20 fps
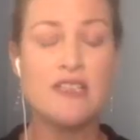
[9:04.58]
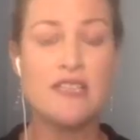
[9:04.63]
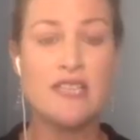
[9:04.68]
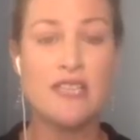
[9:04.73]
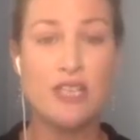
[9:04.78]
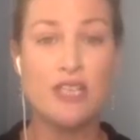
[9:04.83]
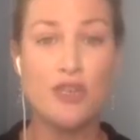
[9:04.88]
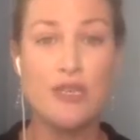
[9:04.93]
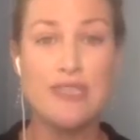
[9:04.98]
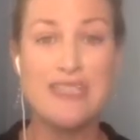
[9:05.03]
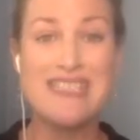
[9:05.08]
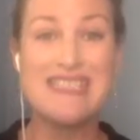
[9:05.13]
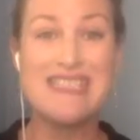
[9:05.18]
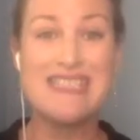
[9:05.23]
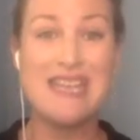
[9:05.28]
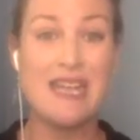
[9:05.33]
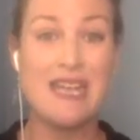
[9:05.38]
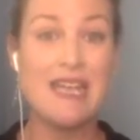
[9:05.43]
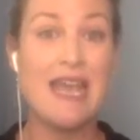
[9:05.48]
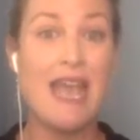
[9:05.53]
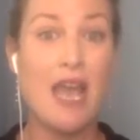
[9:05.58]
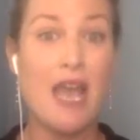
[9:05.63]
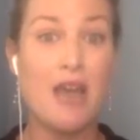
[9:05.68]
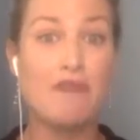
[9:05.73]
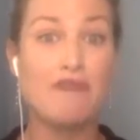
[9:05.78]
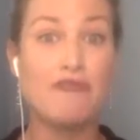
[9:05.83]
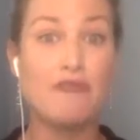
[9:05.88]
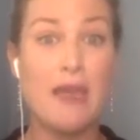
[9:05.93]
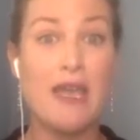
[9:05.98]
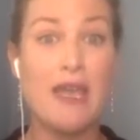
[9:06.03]
that you can stand out
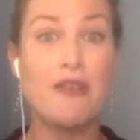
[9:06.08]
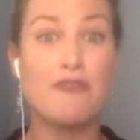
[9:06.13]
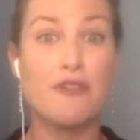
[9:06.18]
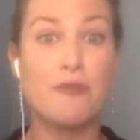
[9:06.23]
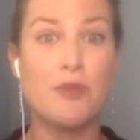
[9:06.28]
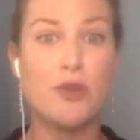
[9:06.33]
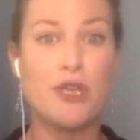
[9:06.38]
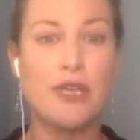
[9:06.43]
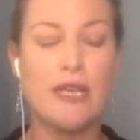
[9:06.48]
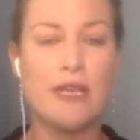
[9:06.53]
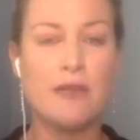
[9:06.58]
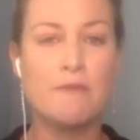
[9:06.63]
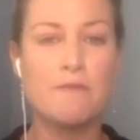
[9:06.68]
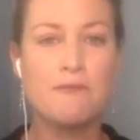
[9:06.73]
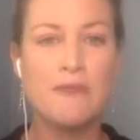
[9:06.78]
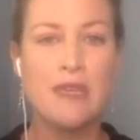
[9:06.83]
from everybody.